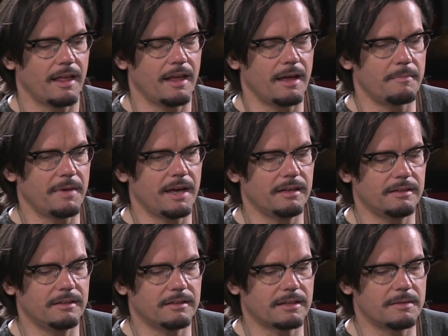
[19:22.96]
A man
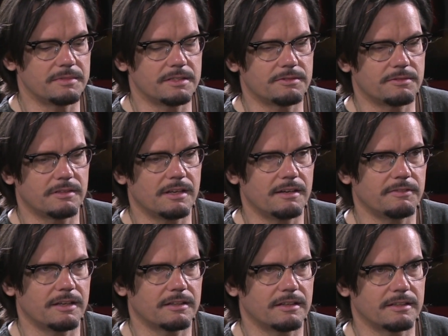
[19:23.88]
that comes into her life
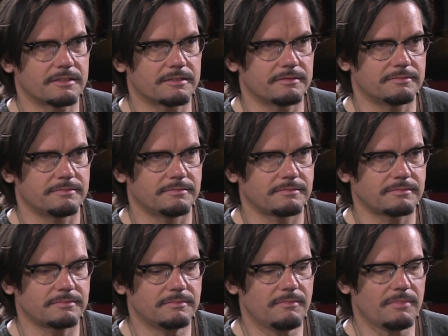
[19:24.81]
like this
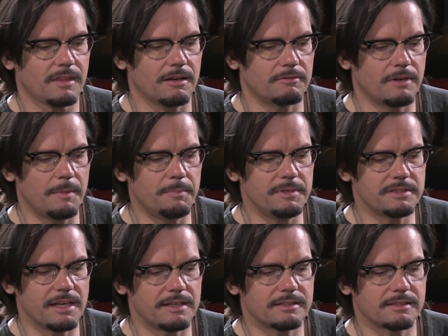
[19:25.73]

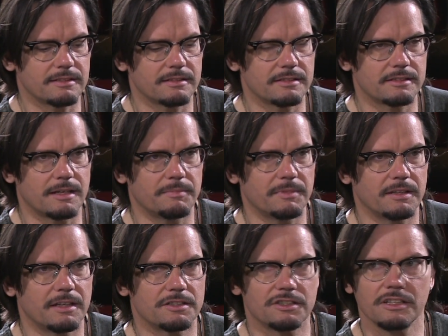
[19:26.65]
represents something
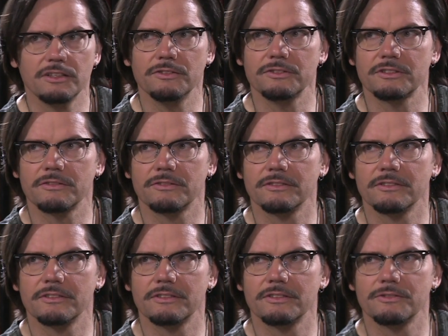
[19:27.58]
that she used to,
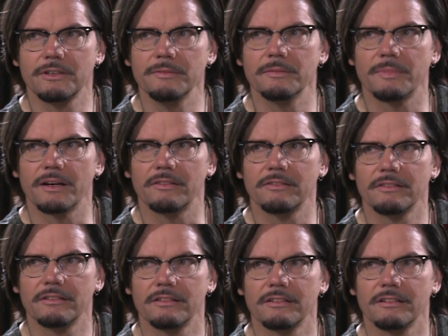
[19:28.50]
to dream about
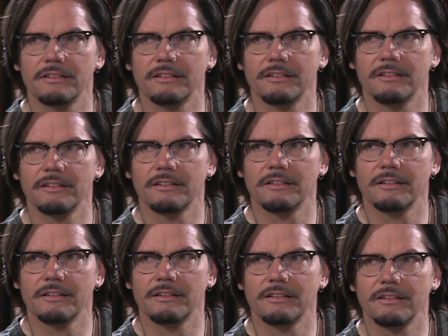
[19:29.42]

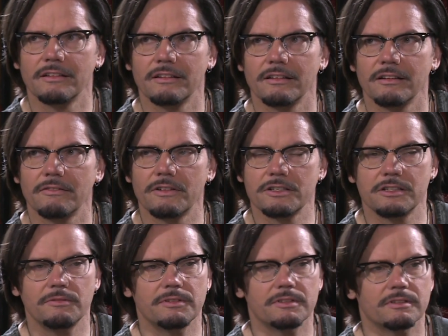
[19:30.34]
mm. when
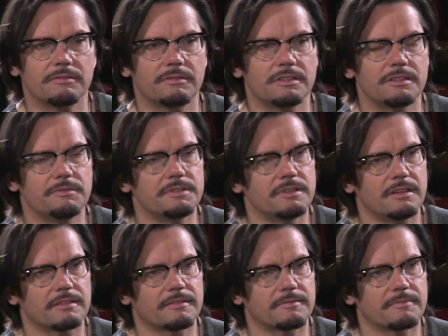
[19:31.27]
she was when she was
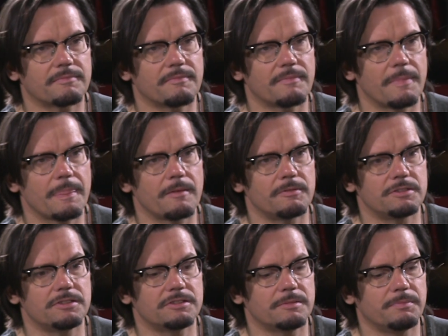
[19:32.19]
young, when
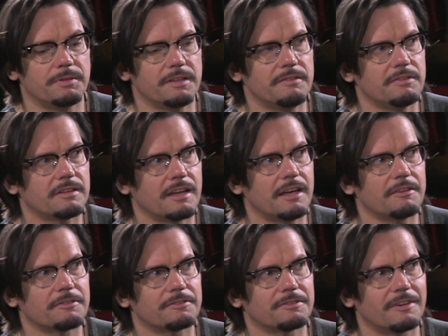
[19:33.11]
she used to believe in
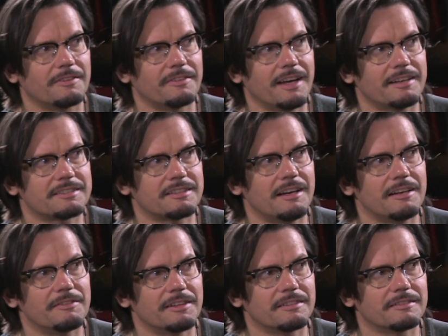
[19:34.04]
life on that side
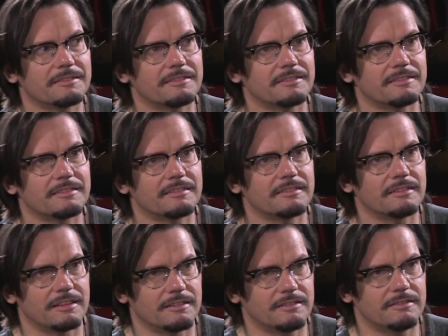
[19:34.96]
of it,
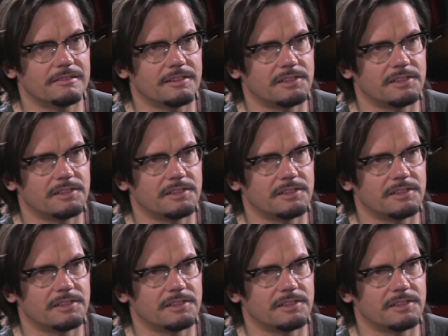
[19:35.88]
you know?